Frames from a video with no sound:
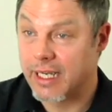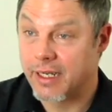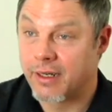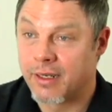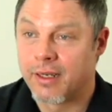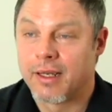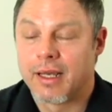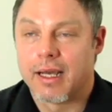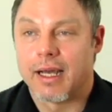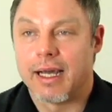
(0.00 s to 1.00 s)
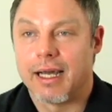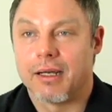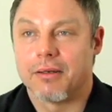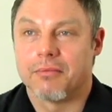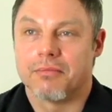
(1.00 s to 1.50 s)
there.
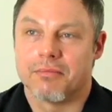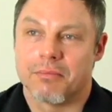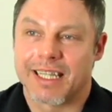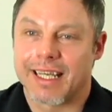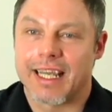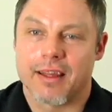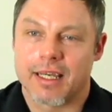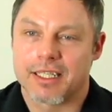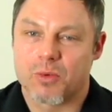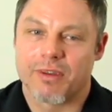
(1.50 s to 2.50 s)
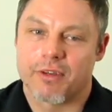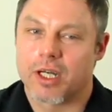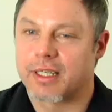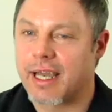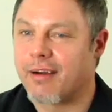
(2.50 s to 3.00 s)
But the key thing is we've
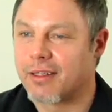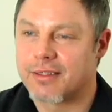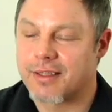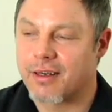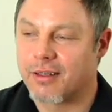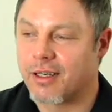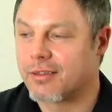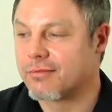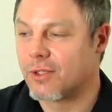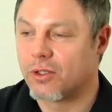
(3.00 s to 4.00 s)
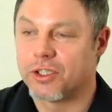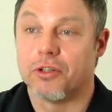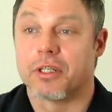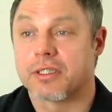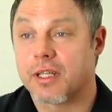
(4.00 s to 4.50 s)
got characters that are not, or
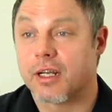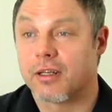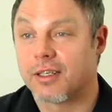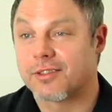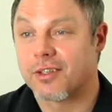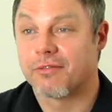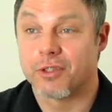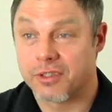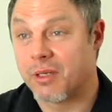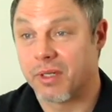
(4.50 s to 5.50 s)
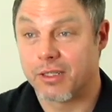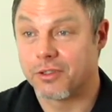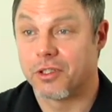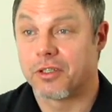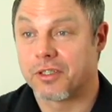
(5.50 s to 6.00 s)
units that are not sort of your
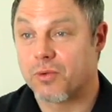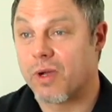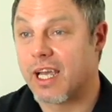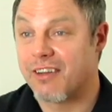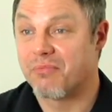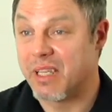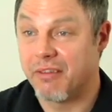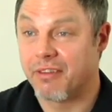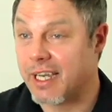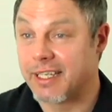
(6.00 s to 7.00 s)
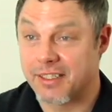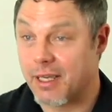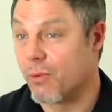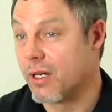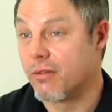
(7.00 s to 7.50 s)
typical units. We have beefcakes
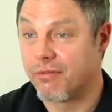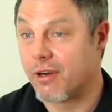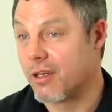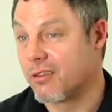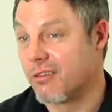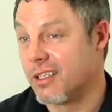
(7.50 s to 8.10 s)
that we're referring to